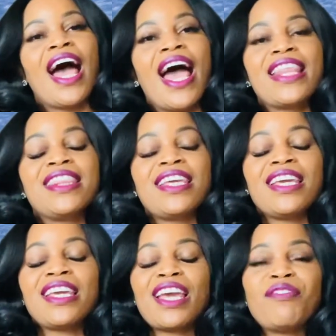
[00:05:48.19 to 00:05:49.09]
I
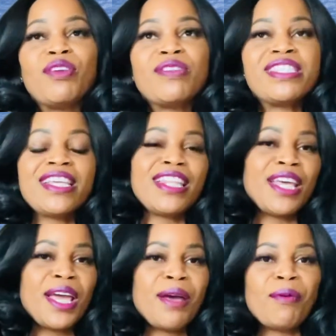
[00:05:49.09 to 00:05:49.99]
think if you see
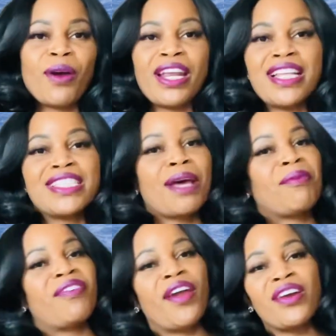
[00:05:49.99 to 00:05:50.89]
them on any type
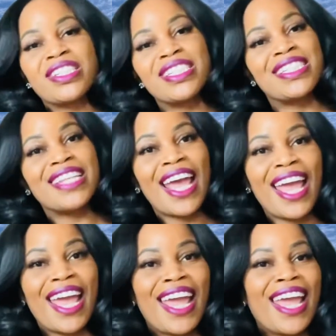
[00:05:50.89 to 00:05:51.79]
of Heritage
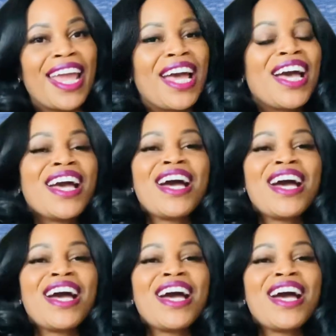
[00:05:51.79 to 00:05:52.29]
Day,